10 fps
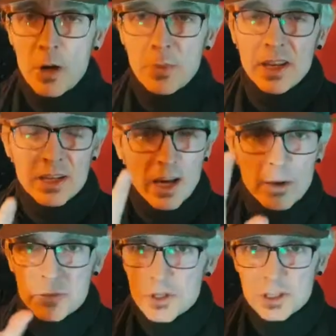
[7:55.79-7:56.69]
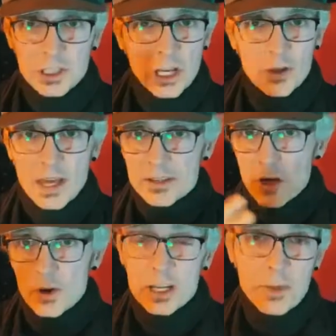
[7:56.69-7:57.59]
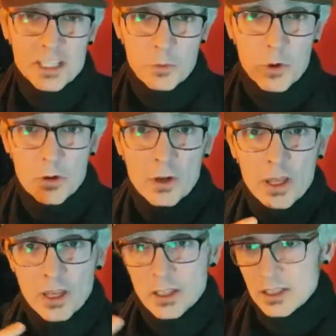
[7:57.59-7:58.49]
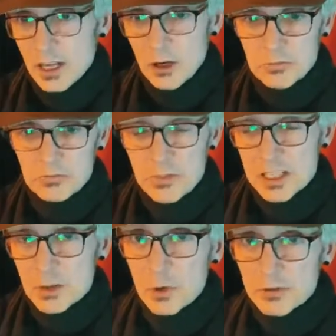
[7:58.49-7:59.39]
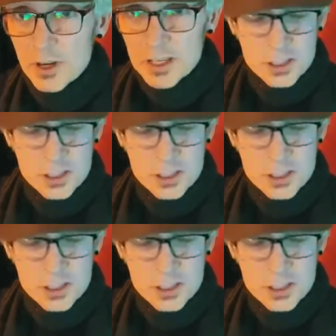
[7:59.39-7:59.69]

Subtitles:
but you can, you know, that's all, and it makes it more, you know, makes it more fun